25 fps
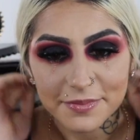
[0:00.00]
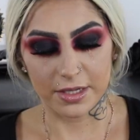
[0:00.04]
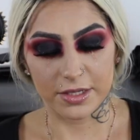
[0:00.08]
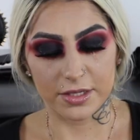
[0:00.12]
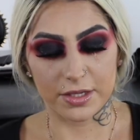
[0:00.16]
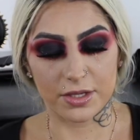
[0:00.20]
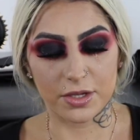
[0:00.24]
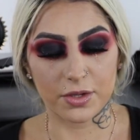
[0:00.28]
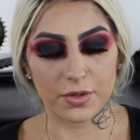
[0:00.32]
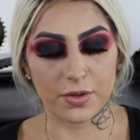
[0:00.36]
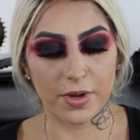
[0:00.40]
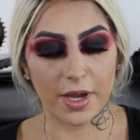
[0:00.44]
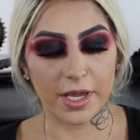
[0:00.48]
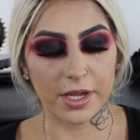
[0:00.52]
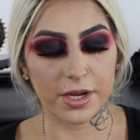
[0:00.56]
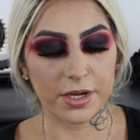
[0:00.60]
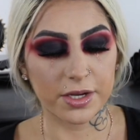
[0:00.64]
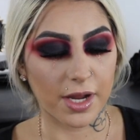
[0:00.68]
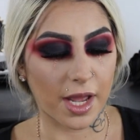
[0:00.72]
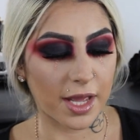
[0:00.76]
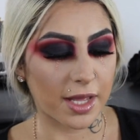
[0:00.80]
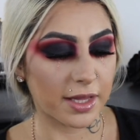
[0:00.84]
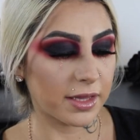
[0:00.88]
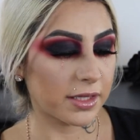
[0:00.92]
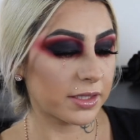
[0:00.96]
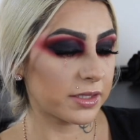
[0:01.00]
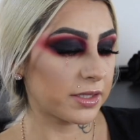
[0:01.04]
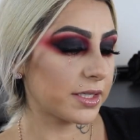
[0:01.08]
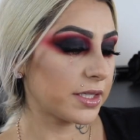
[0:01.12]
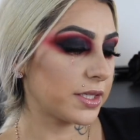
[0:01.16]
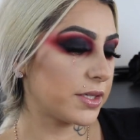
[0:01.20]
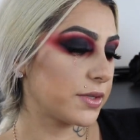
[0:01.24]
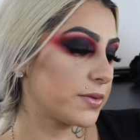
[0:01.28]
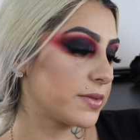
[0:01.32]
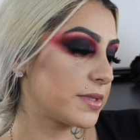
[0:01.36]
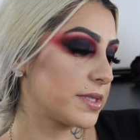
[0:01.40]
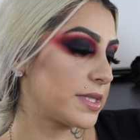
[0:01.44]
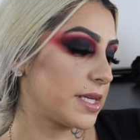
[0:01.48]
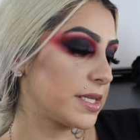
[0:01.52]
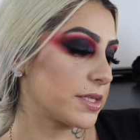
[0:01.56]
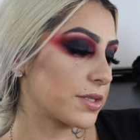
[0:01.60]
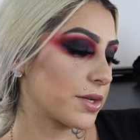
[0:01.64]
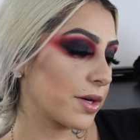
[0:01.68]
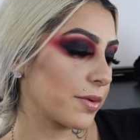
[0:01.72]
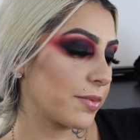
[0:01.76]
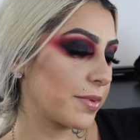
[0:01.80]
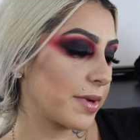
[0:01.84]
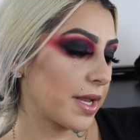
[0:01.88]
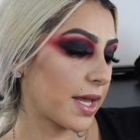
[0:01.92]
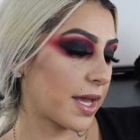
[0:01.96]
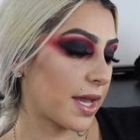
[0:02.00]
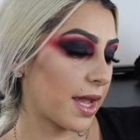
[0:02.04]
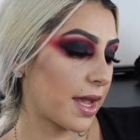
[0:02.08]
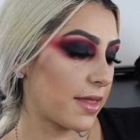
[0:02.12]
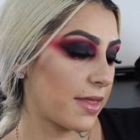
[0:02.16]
So I literally use these Urban Decay,